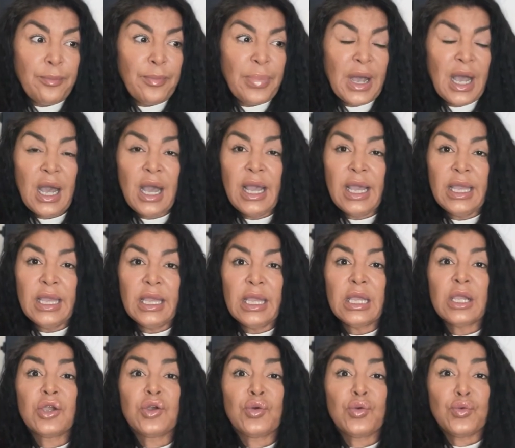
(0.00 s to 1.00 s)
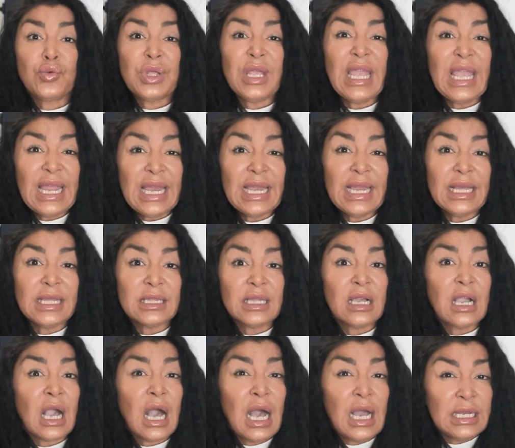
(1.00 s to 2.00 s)
by creating
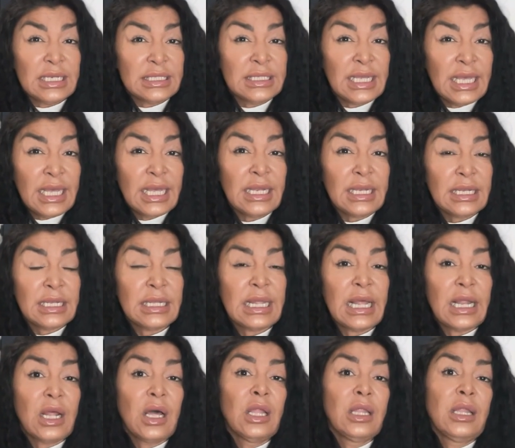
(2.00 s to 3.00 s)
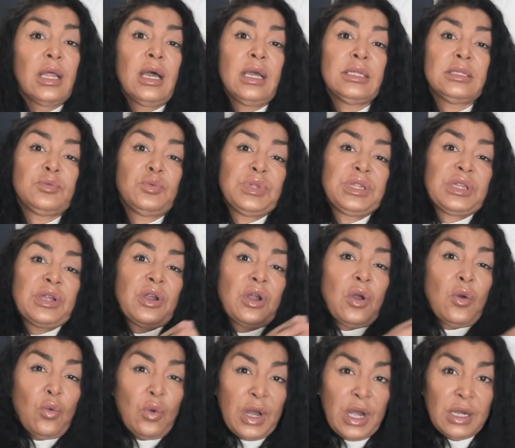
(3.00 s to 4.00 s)
the content that aligns with their
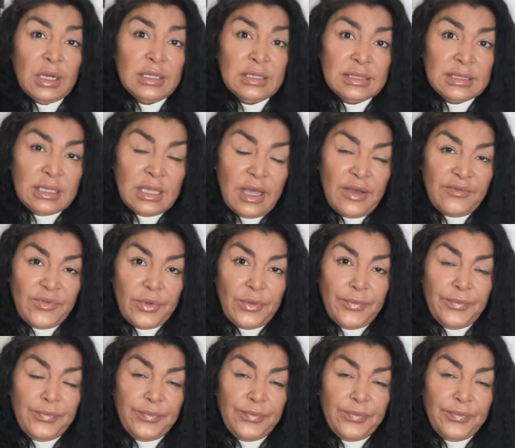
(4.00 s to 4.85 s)
awareness level.